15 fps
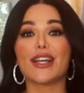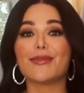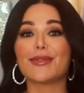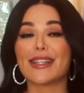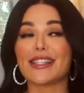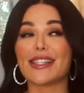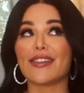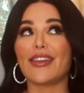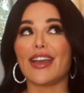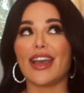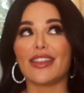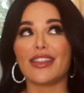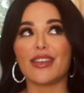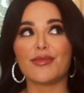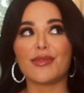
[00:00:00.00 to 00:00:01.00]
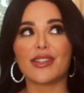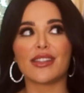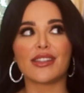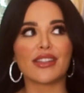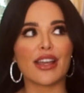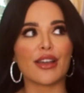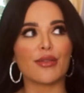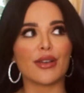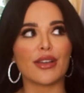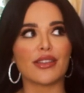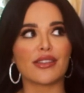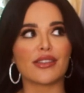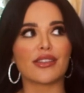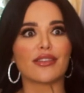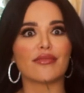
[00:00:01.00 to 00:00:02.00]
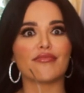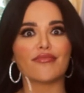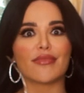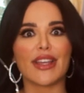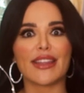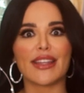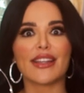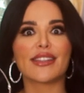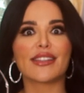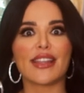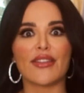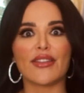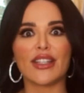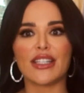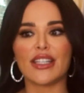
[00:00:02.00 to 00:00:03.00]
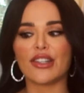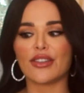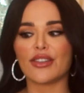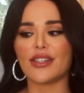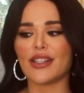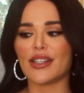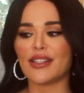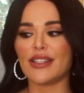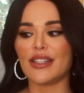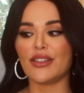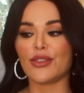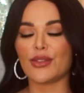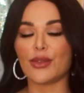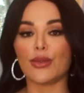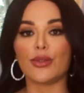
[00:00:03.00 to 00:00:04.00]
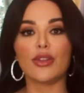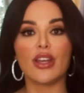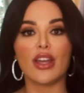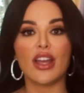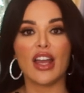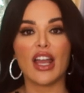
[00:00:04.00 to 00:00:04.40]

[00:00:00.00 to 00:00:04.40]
up because I've had them since I was, I think, 17 or 16 years old.